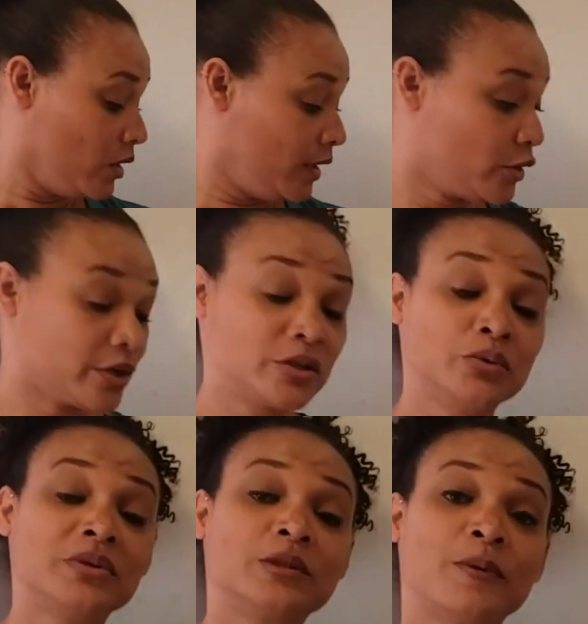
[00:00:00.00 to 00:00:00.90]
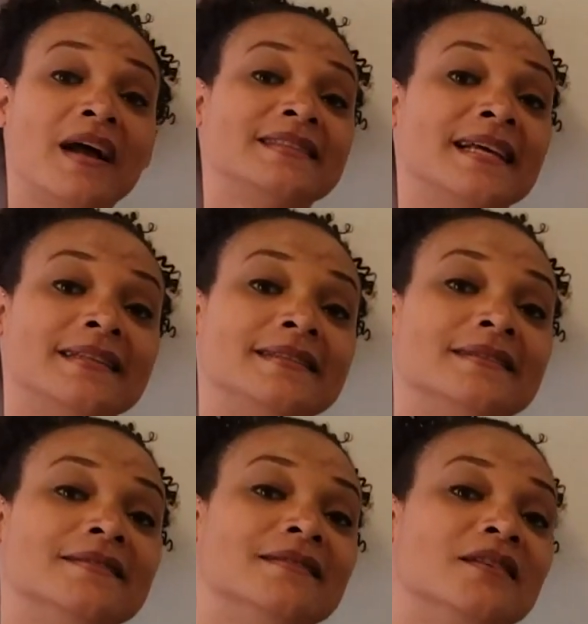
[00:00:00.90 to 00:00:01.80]
In order to do this process,
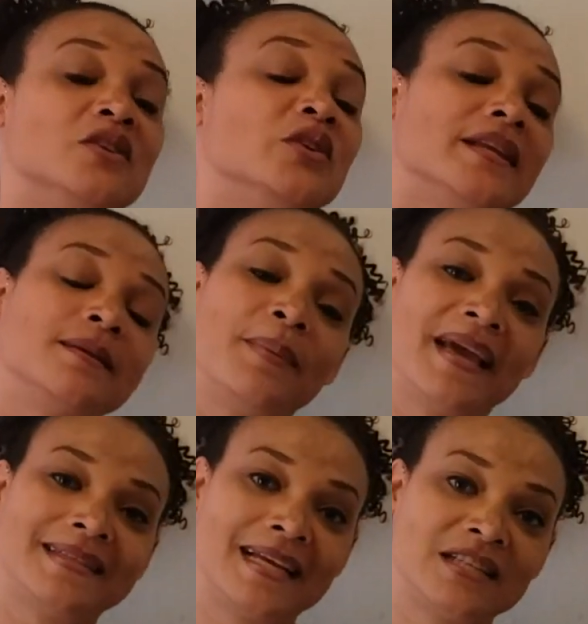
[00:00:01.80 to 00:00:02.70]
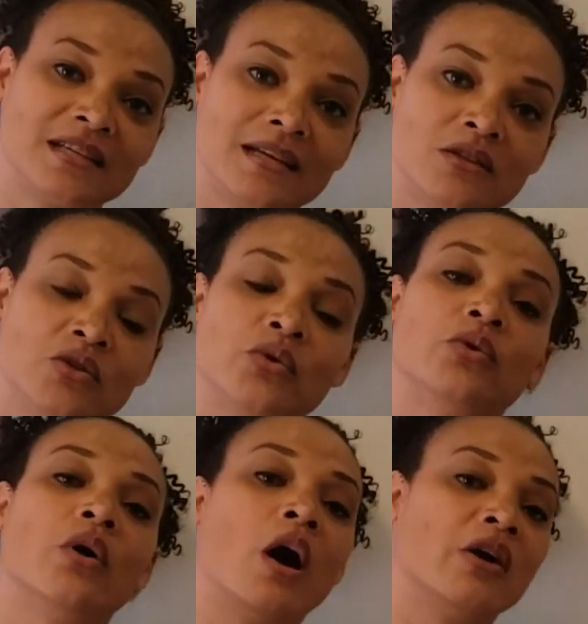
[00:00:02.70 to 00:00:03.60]
you need to pay attention
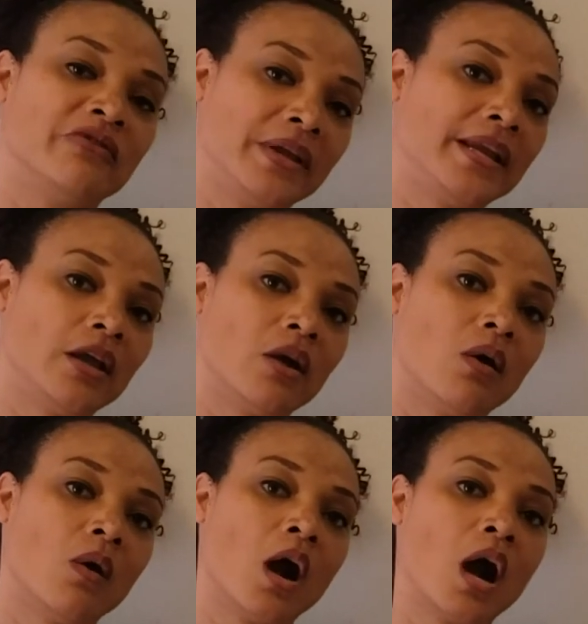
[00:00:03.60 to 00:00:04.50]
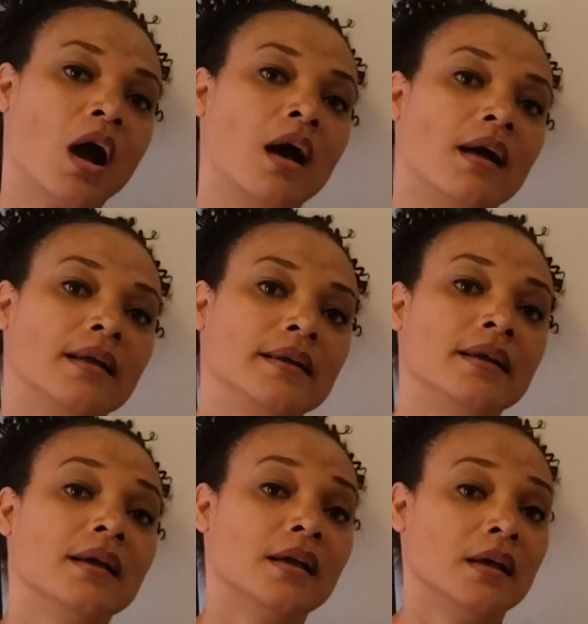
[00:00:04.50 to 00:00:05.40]
to our video on
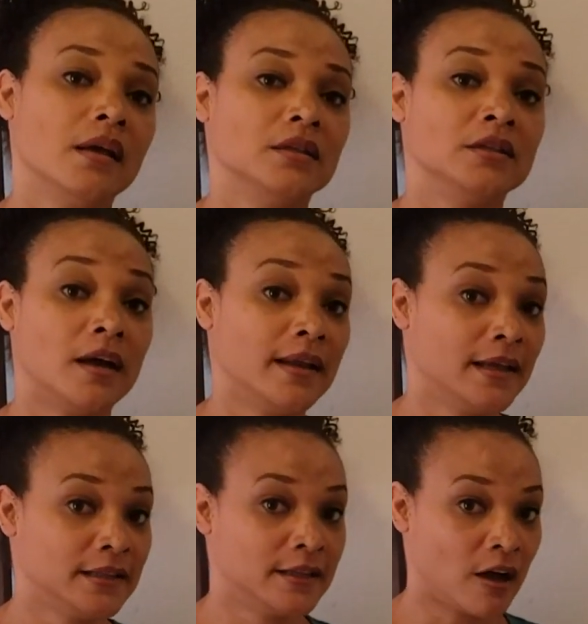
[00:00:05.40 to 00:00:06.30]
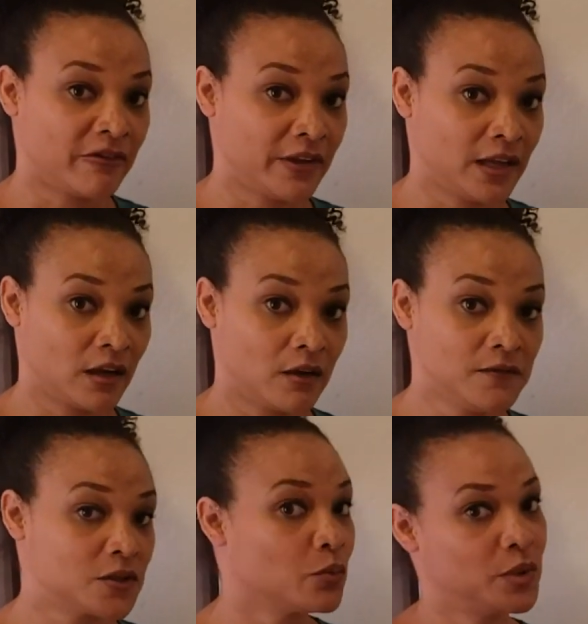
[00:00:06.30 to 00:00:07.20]
donning and doffing
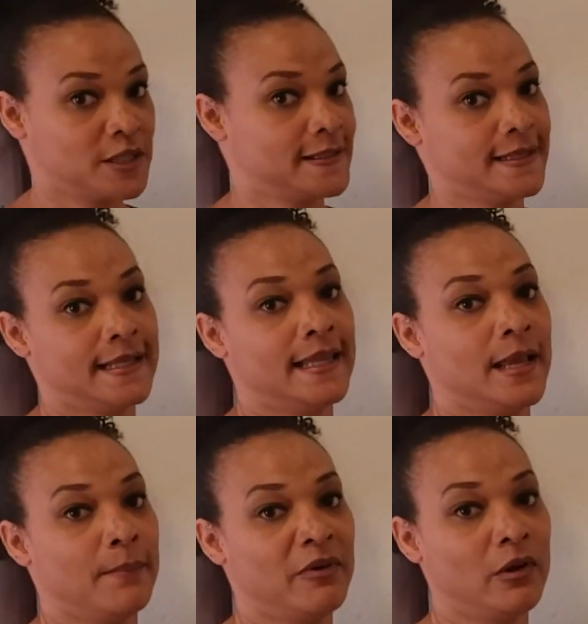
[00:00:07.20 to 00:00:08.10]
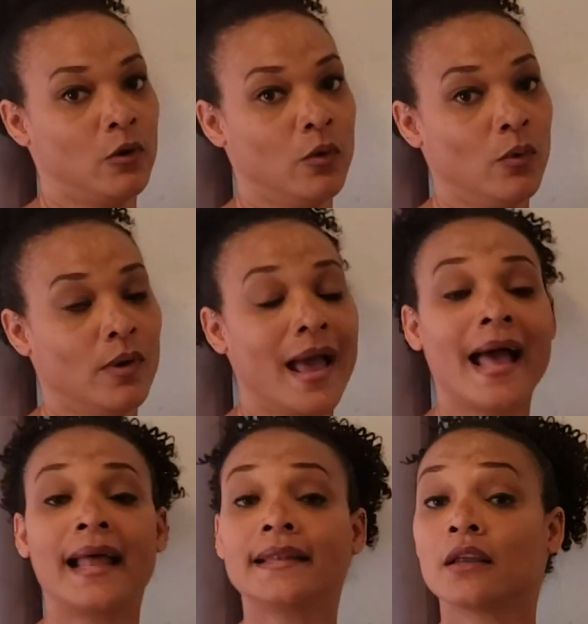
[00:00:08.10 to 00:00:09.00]
gloves, which is in the link below,
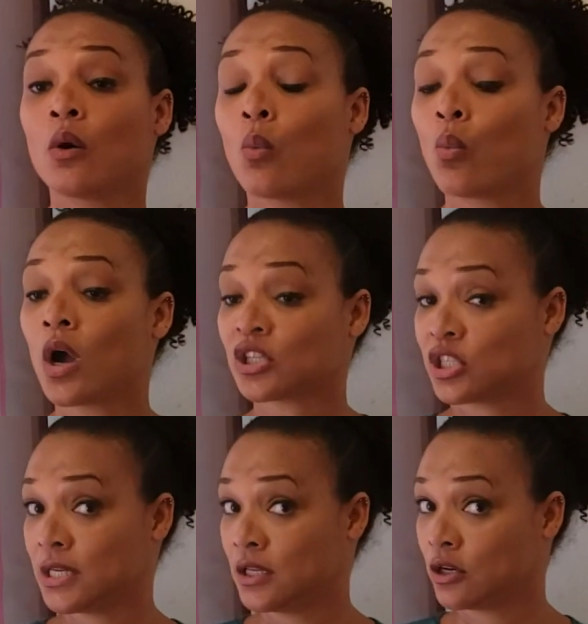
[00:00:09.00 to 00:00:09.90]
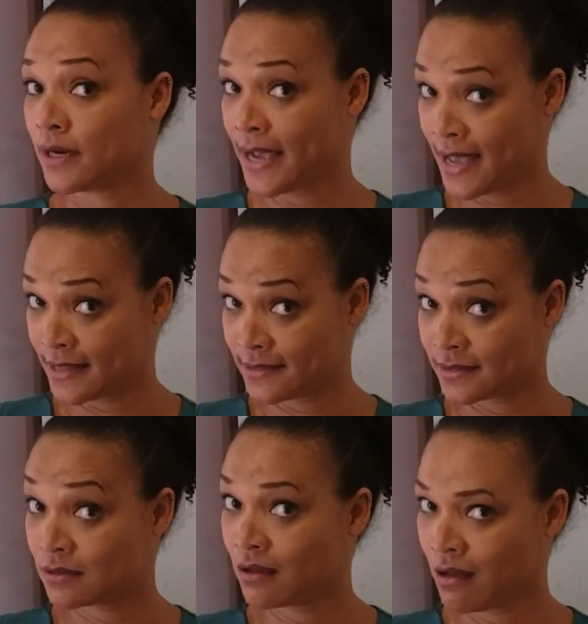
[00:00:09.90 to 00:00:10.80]
and washing your hands,
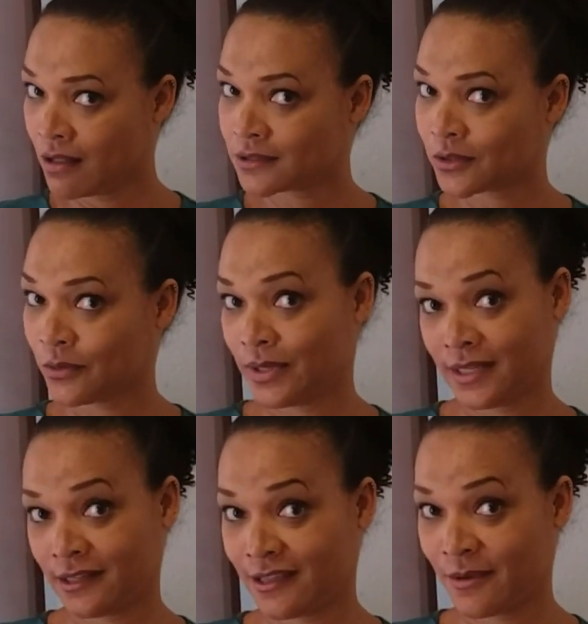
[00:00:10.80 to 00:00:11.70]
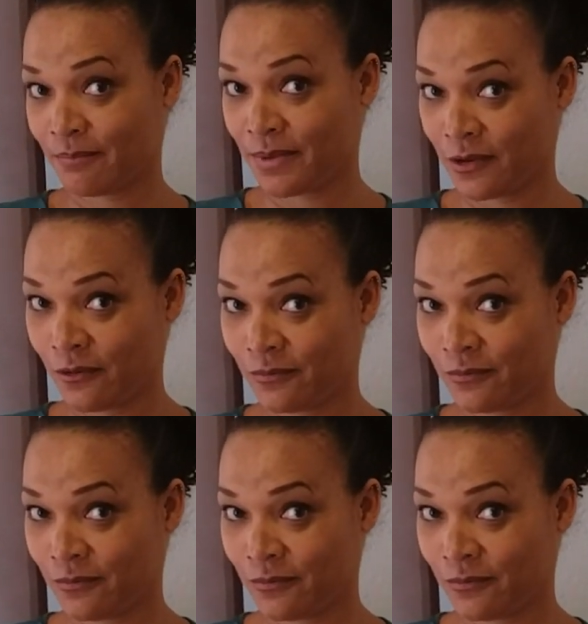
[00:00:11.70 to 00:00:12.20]
also in the link below.